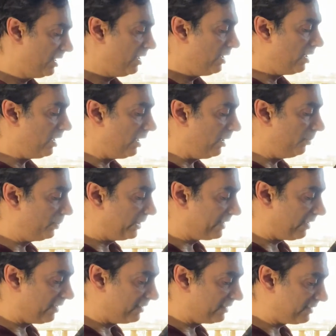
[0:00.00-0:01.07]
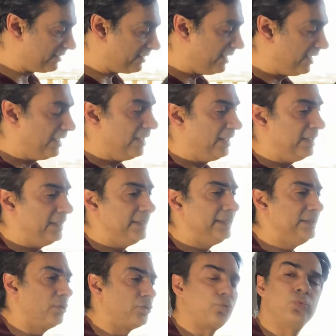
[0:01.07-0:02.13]
Uh, because you
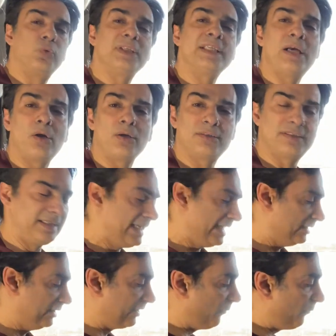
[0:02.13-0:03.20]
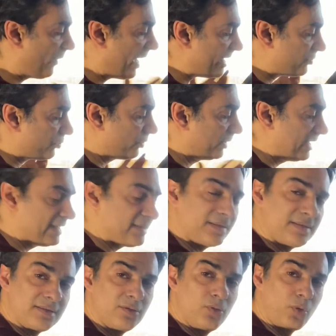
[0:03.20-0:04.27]
know it's really hard to get the faster it
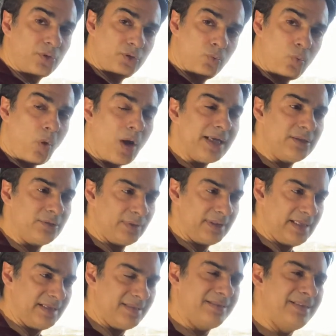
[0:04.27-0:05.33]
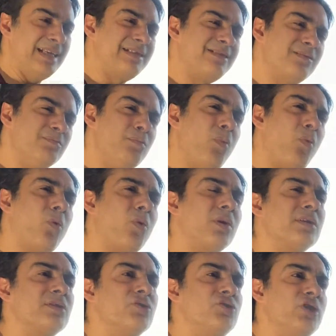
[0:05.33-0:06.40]
is or the wider it is it's
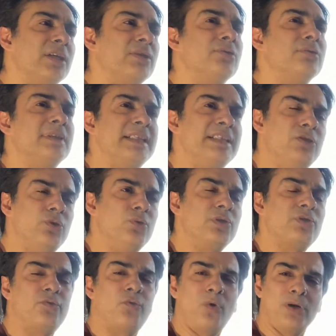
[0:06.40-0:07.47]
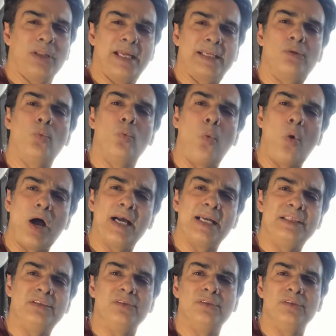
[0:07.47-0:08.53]
more generally used for like
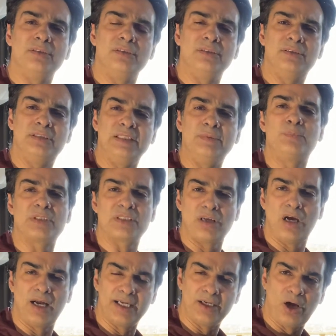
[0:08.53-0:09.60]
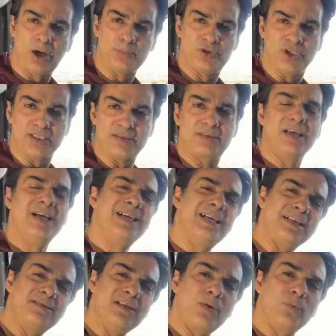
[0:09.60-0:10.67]
wide deep sky objects
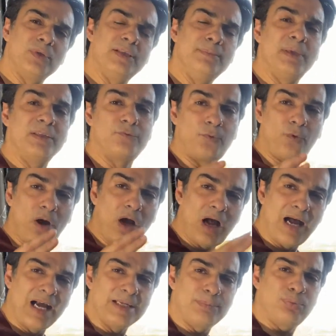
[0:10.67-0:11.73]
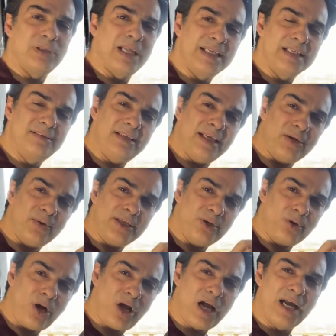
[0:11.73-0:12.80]
it's not really meant for high planetary
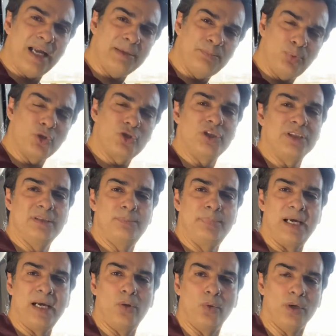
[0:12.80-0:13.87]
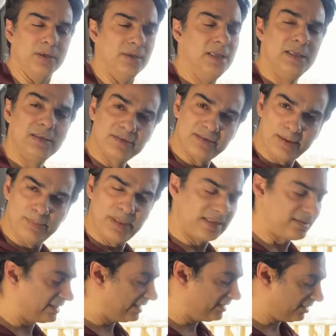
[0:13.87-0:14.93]
or high pushing the power so that makes
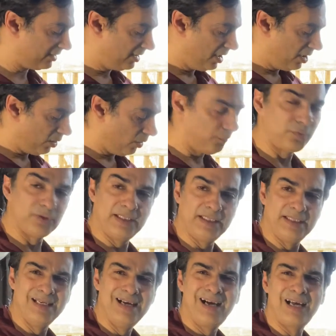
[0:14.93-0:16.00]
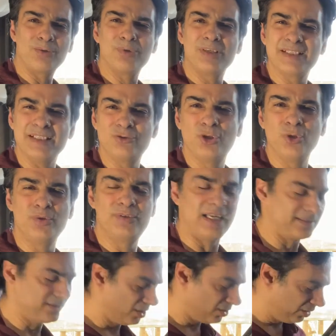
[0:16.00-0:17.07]
sense hopefully i don't want to get too
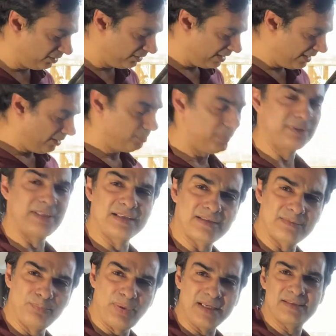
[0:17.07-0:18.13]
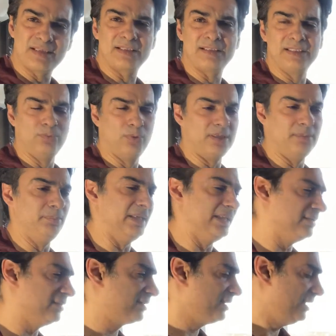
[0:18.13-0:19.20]
technical but that's basically what it
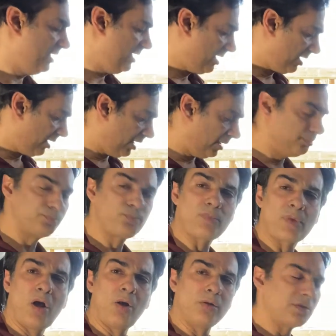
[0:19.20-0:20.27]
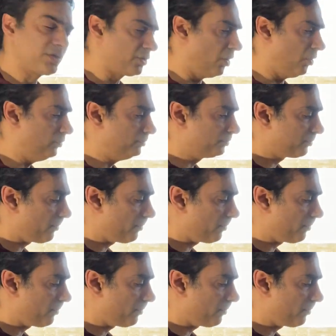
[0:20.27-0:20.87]
means um, also,